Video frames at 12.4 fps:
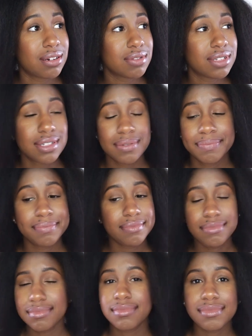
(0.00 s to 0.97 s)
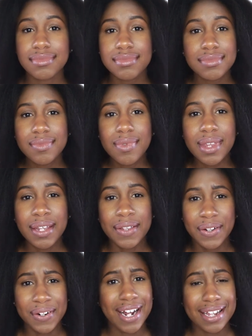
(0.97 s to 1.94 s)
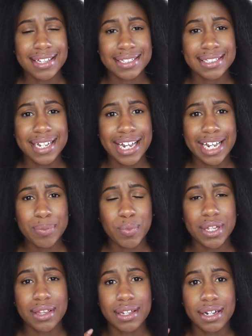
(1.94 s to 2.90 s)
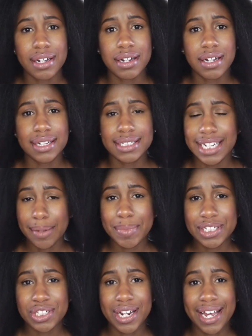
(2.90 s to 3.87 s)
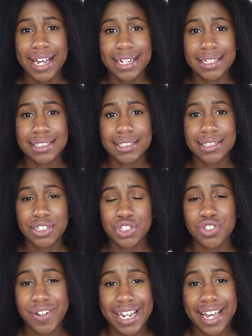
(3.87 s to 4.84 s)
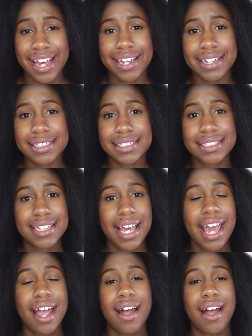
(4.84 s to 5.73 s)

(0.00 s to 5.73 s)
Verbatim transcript: outs. They're not the same with the damaged ends, the straight ends.